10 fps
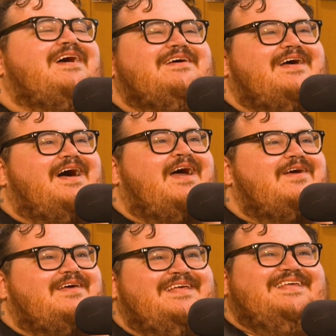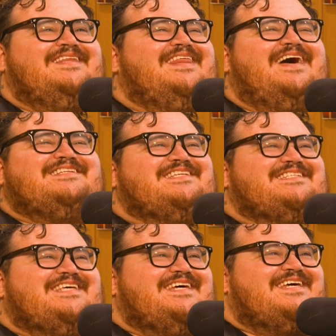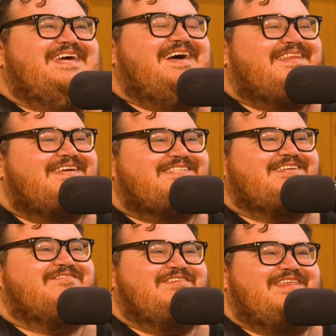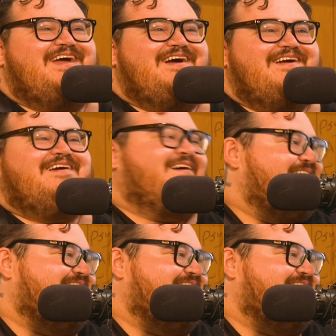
I. That's just like, yeah. At least you were there.